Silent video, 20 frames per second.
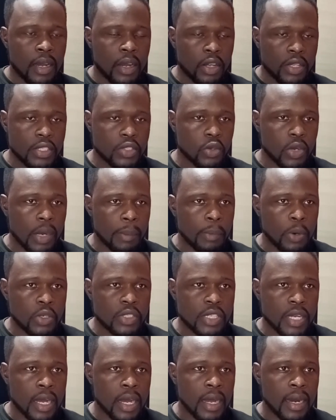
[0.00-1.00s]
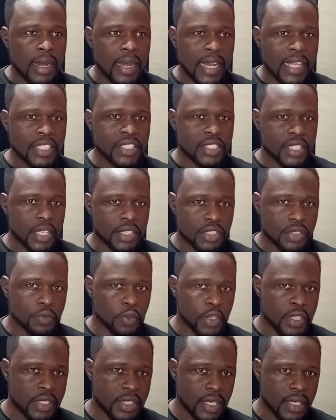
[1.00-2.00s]
let's talk about light charge
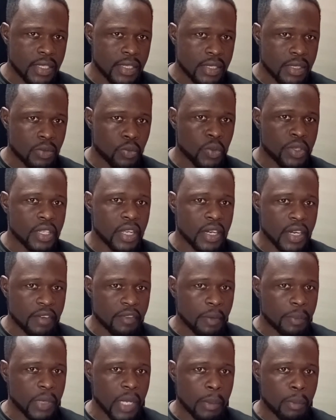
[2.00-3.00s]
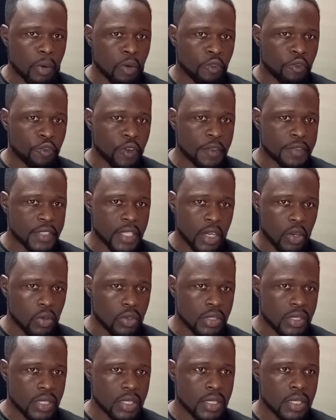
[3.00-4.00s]
for instance with a reverb time of 5
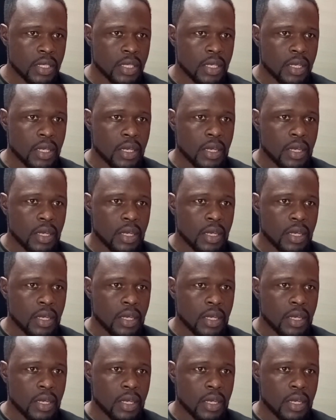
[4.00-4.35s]
seconds